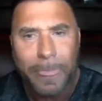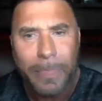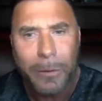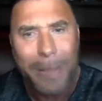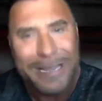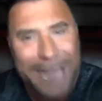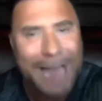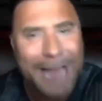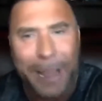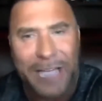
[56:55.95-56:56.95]
My dad
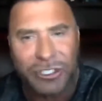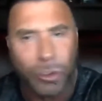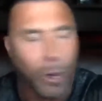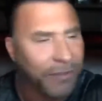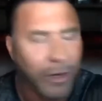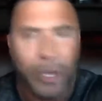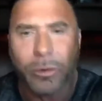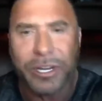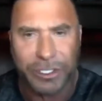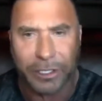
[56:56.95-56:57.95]
passed away very
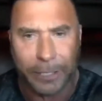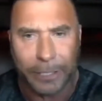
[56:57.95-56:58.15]
recently.